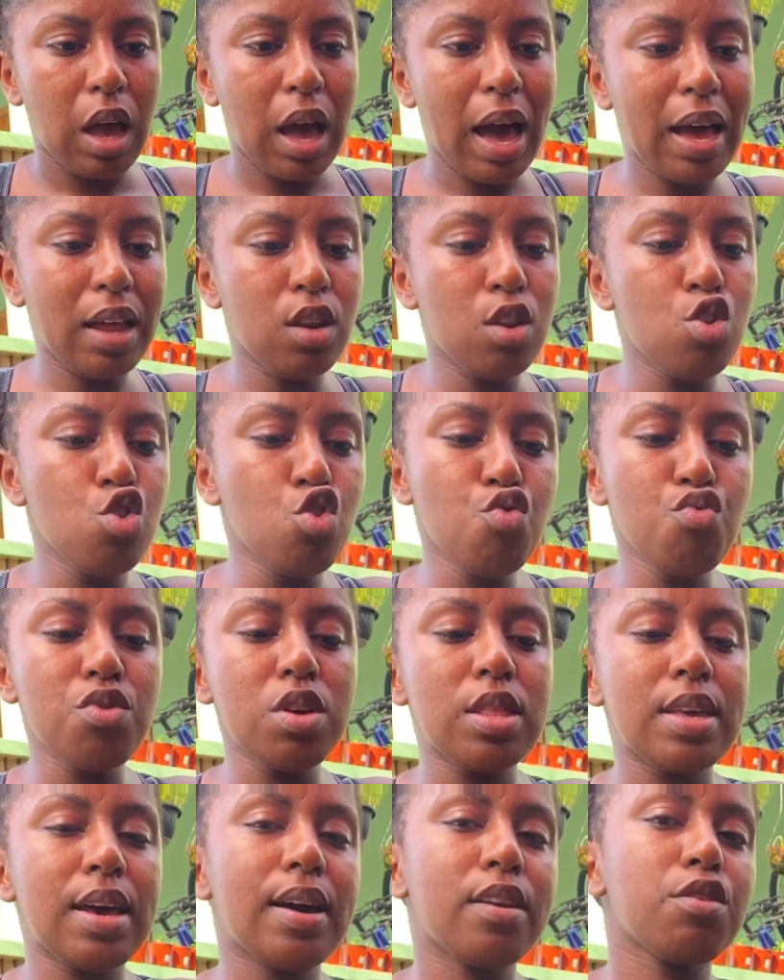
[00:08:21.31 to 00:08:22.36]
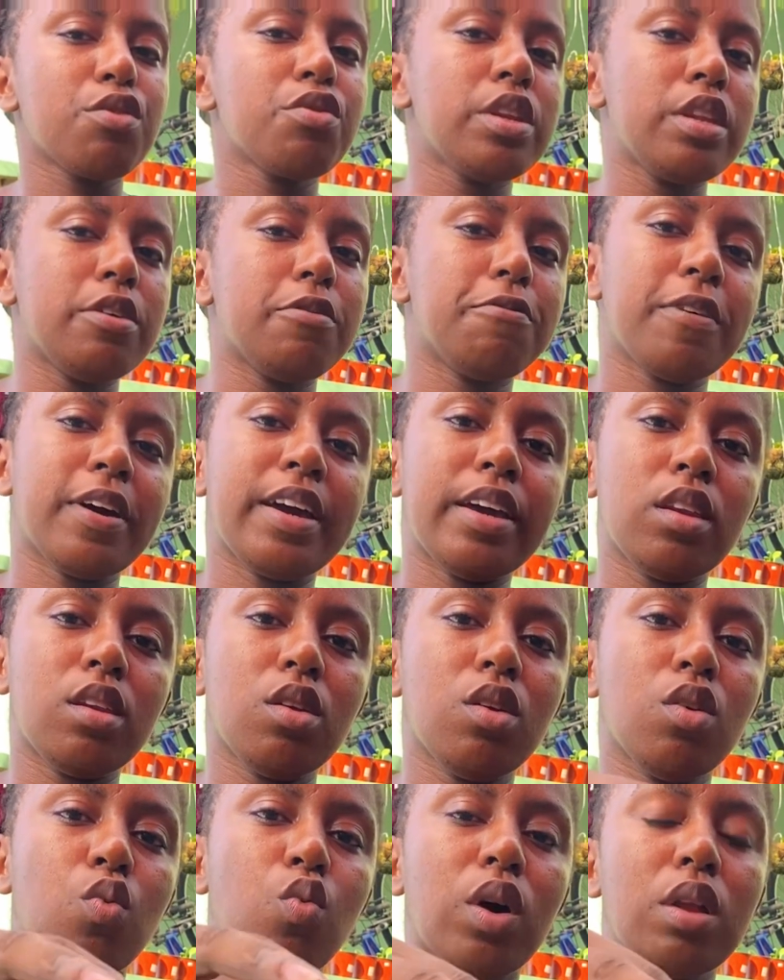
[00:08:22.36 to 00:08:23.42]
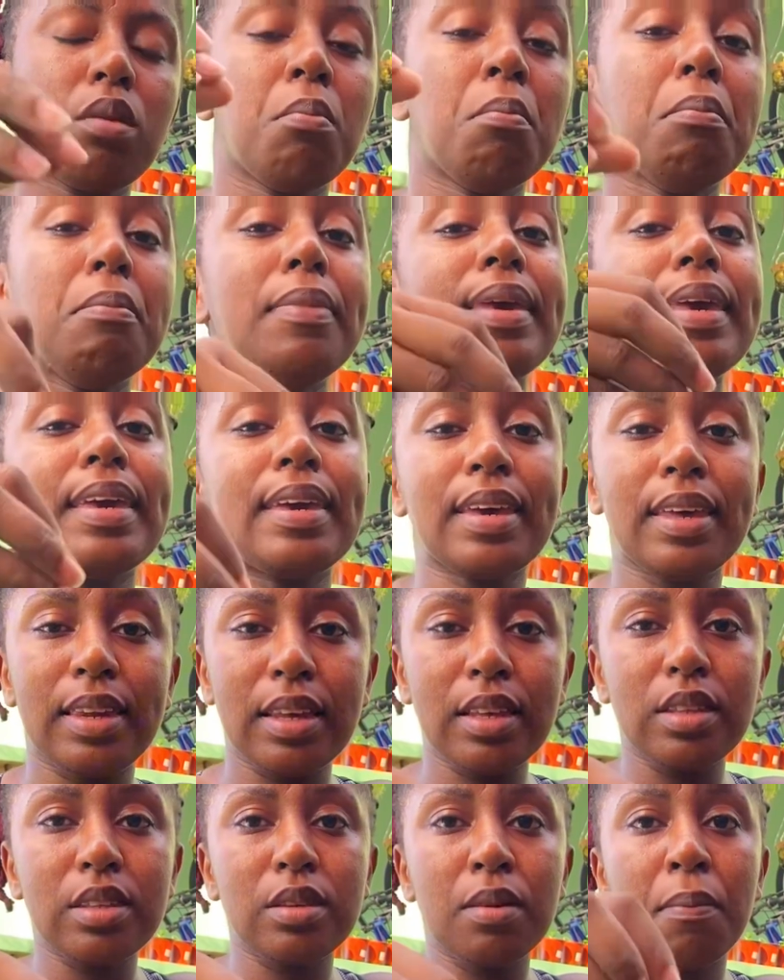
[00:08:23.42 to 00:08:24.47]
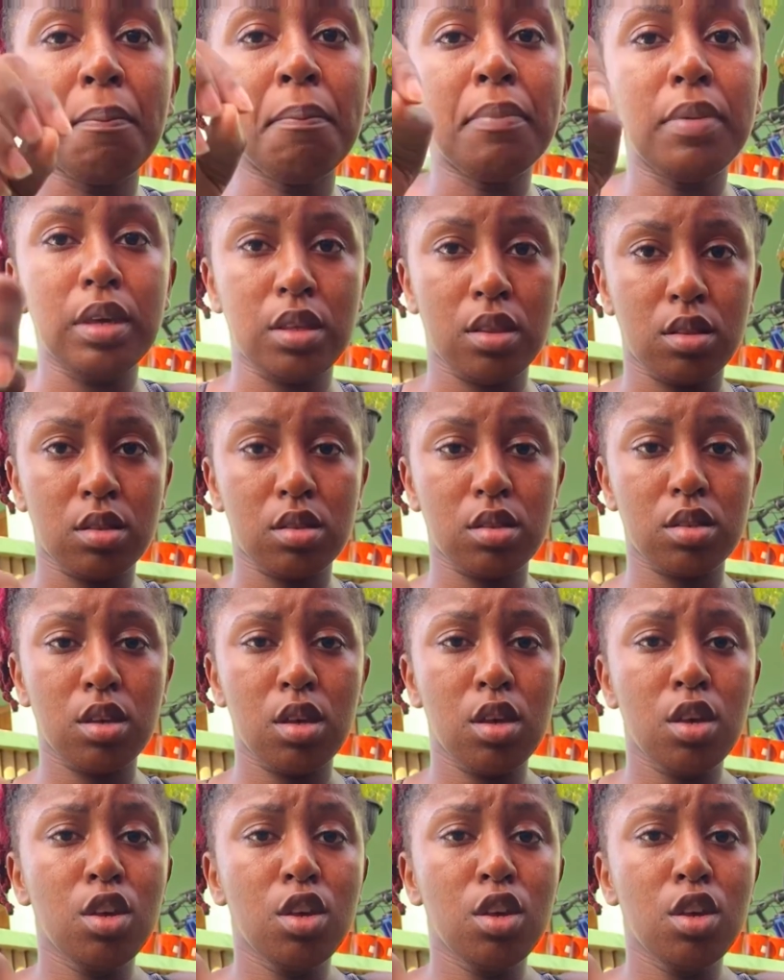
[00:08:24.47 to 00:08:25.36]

and you really had to redefine what making it means.